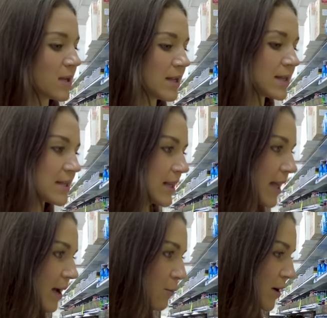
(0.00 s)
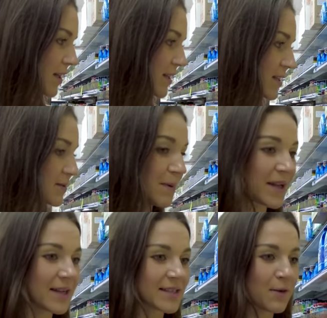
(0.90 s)
need to get one of these
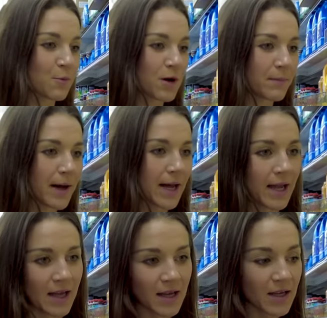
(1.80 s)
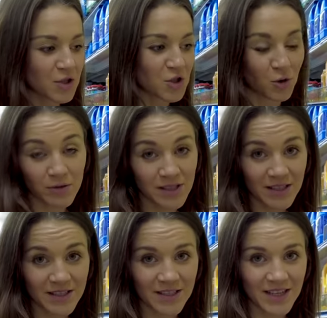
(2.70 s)
because I want my
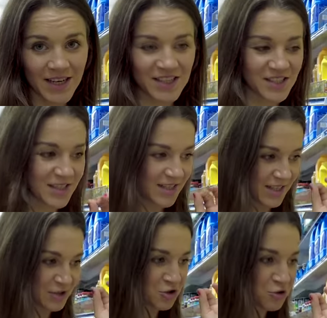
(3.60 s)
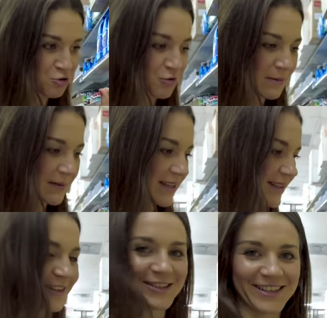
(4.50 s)
dosa to taste extremely
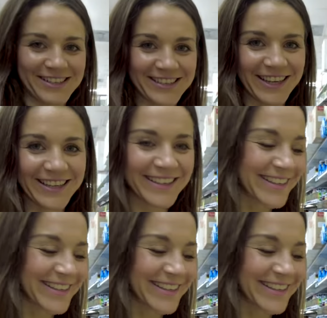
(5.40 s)
delicious.